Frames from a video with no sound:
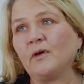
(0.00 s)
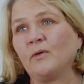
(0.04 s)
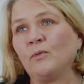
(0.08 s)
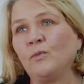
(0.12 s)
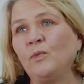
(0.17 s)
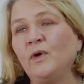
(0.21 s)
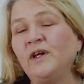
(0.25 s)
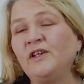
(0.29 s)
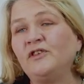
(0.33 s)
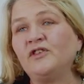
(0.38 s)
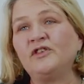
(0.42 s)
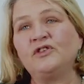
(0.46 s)

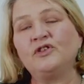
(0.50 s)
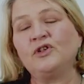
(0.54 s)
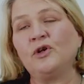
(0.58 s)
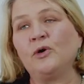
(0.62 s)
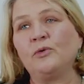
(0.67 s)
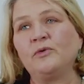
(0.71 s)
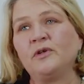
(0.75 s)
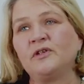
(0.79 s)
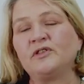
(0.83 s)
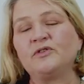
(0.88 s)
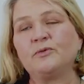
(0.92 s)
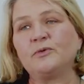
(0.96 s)
we didn't
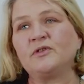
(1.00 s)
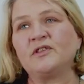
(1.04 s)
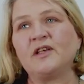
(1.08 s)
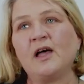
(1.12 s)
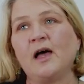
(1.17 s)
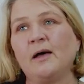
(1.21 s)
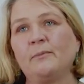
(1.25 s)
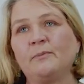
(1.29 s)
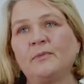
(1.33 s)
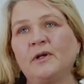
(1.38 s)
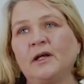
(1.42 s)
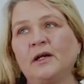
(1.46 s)
know this was
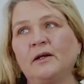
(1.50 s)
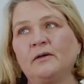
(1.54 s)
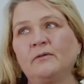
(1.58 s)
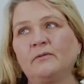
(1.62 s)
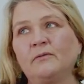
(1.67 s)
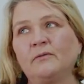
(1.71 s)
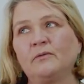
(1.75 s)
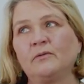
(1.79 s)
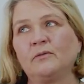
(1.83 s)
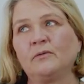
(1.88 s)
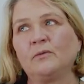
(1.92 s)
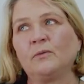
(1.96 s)
happening.
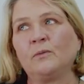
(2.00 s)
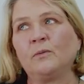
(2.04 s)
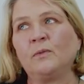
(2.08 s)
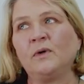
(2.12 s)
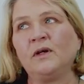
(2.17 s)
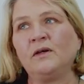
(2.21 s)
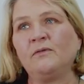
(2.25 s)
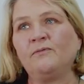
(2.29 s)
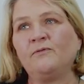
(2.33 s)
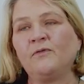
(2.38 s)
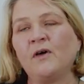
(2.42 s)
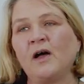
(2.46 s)

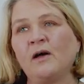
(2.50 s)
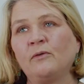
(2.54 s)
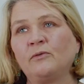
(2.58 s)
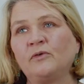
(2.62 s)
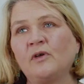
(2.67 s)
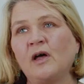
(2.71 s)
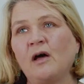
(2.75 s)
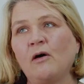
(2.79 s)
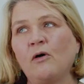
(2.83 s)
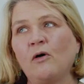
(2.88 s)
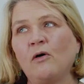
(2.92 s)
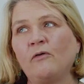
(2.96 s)
We
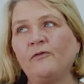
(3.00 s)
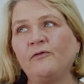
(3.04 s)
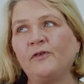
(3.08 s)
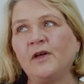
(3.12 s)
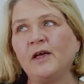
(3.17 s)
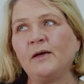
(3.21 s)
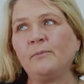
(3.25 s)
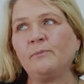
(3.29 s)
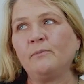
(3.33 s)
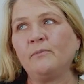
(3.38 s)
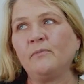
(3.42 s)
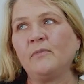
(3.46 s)
found out of
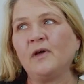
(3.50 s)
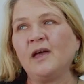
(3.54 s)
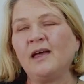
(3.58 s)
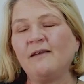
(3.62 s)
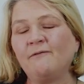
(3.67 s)
him